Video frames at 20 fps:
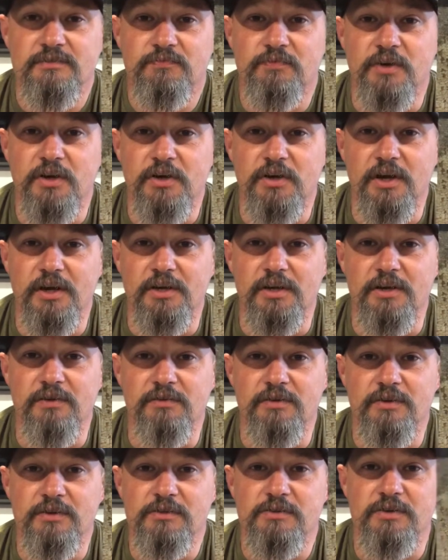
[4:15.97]
Figured I'd
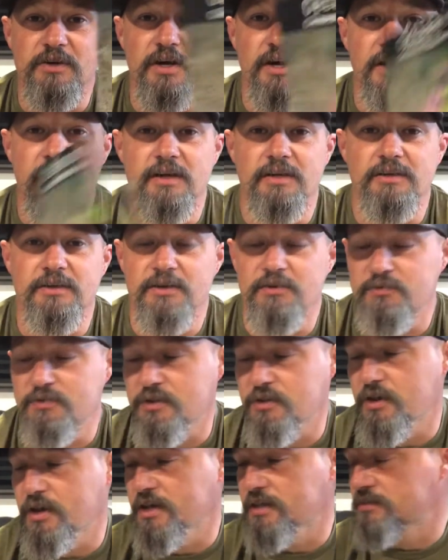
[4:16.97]
give it a try. You never
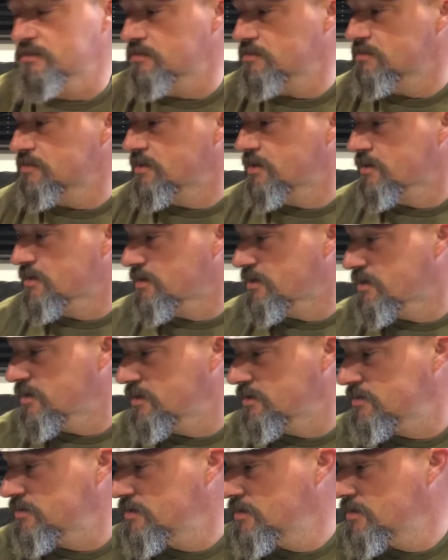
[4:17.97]
know how it's going to turn out.